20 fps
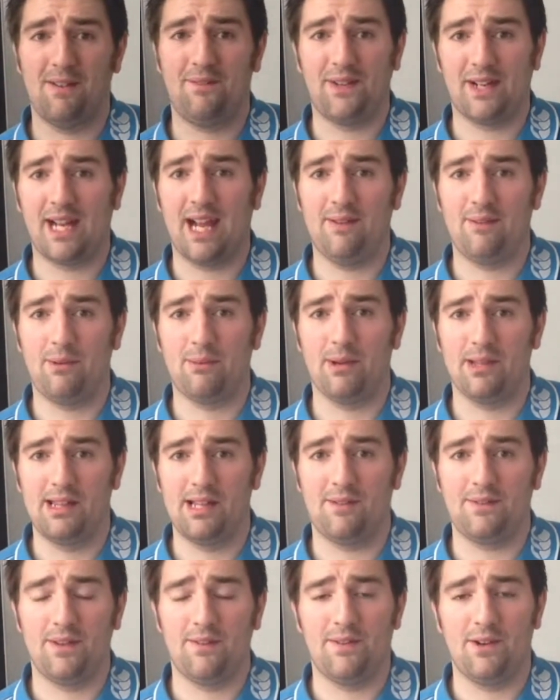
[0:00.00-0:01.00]
I think
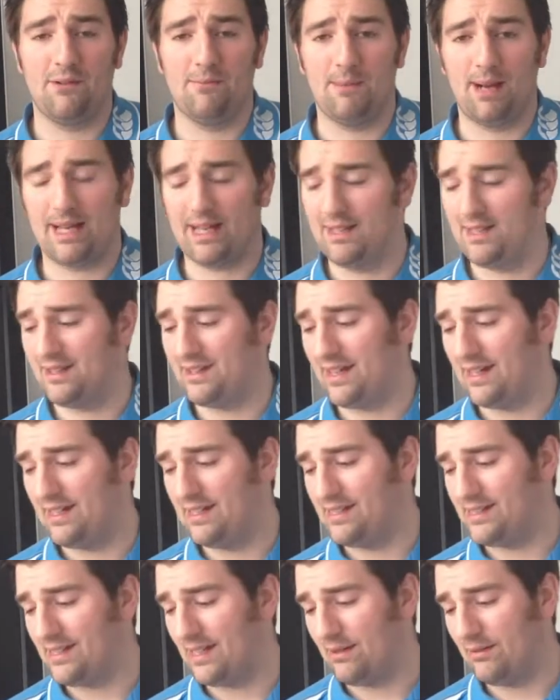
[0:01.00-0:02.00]
everyone loved the film back in the
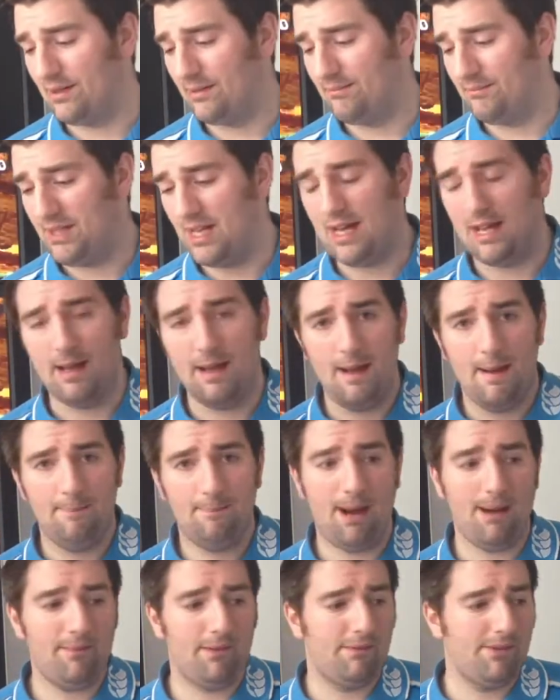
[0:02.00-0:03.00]
day. So yeah,
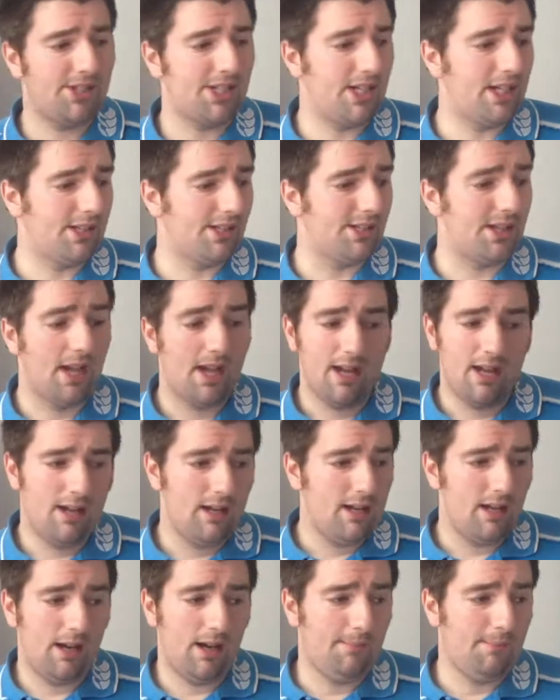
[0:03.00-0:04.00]
Batman Returns,
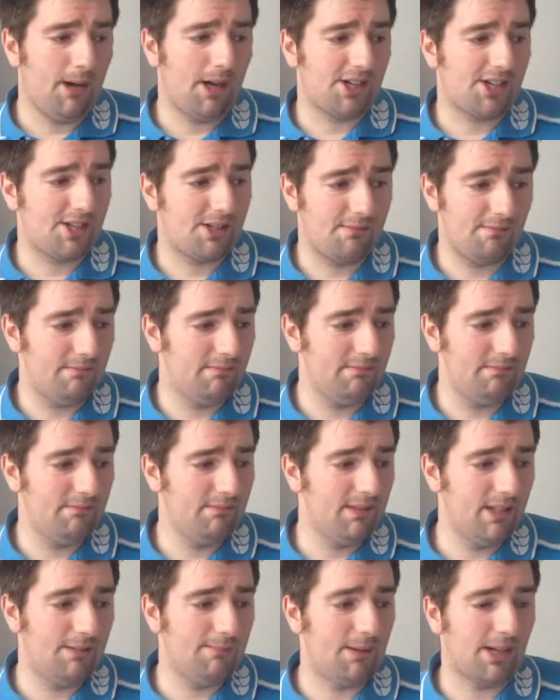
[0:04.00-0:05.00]
a much
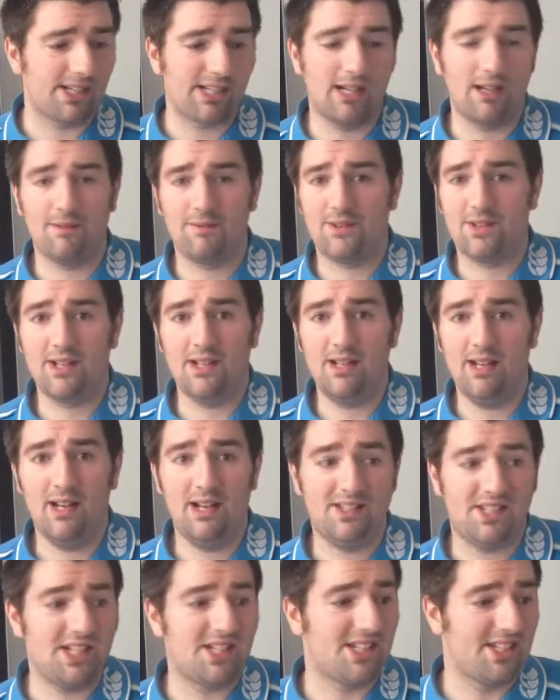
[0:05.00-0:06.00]
loved
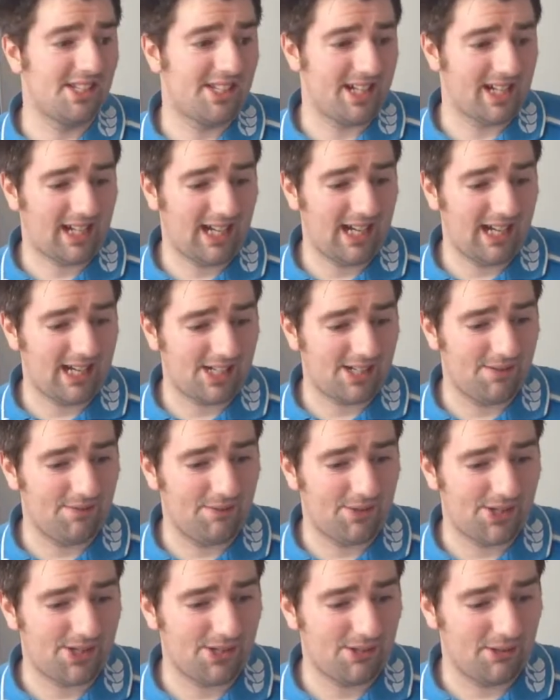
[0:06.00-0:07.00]
addition to the
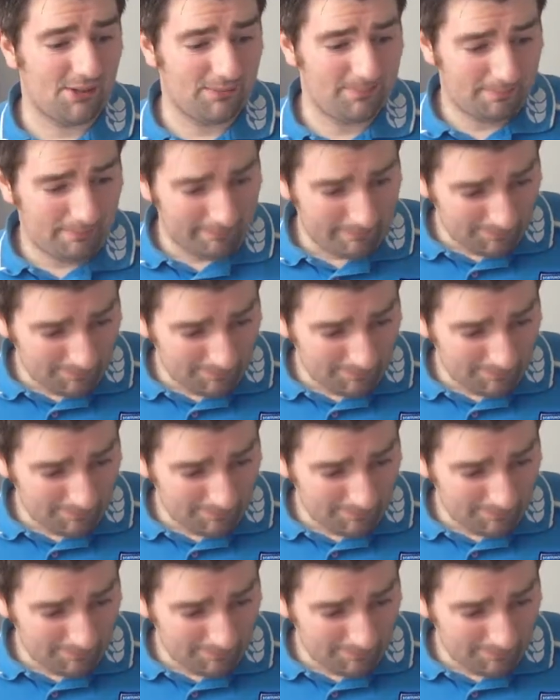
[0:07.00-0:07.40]
collection for sure.